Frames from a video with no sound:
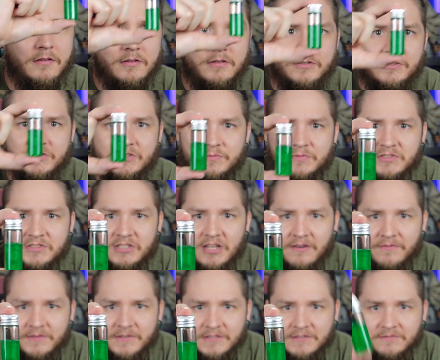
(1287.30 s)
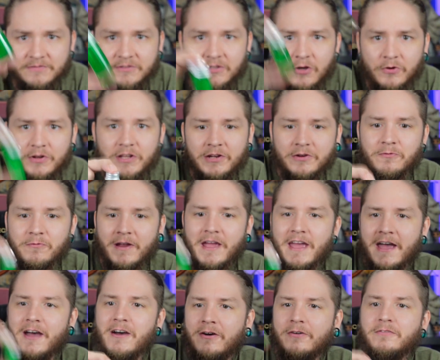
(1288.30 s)
Some stuff is floating
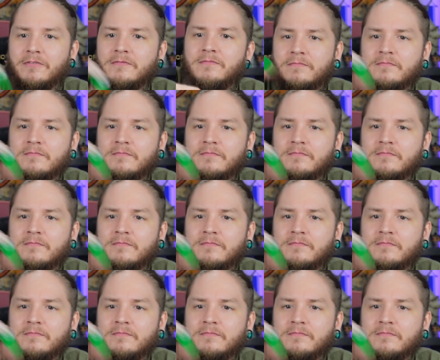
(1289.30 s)
around.